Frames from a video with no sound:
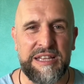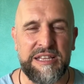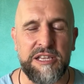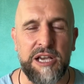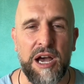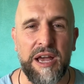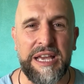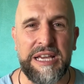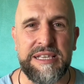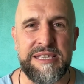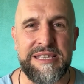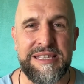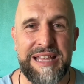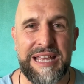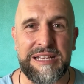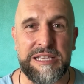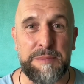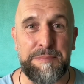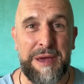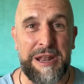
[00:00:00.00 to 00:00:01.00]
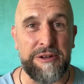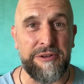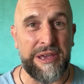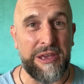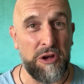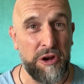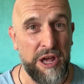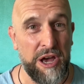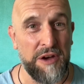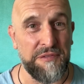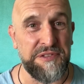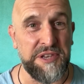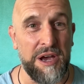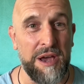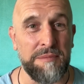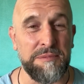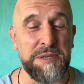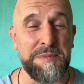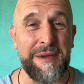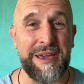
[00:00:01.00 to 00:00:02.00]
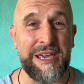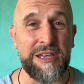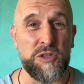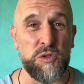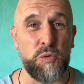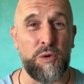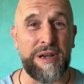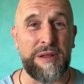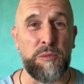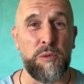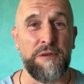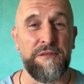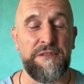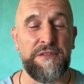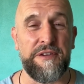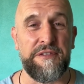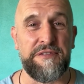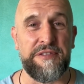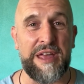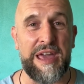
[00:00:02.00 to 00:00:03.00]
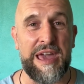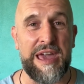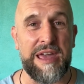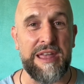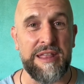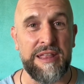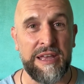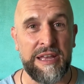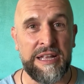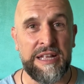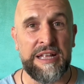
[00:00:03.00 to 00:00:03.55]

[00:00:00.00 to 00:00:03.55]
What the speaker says: Tigers nicked a penalty on half-time to make it 21-15.